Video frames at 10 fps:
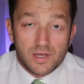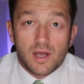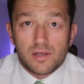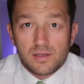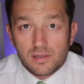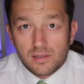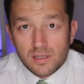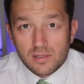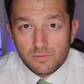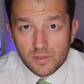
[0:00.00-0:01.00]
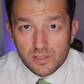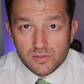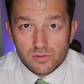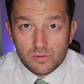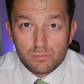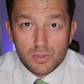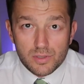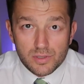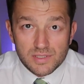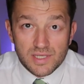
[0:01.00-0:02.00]
regarding the influence on
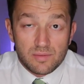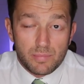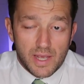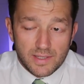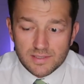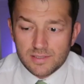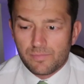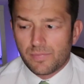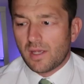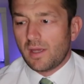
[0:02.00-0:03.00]
birds and bats.